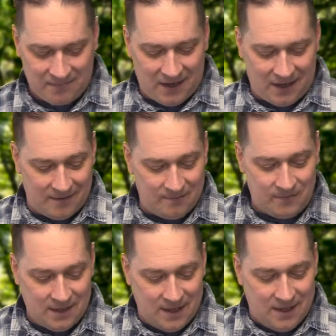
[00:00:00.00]
uh,
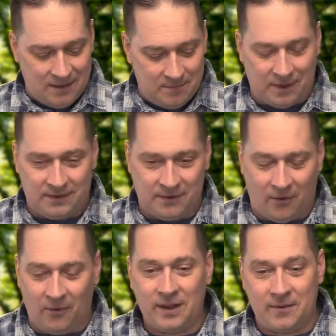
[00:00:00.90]
but the
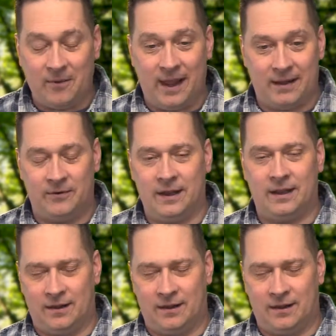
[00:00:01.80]
only way, really,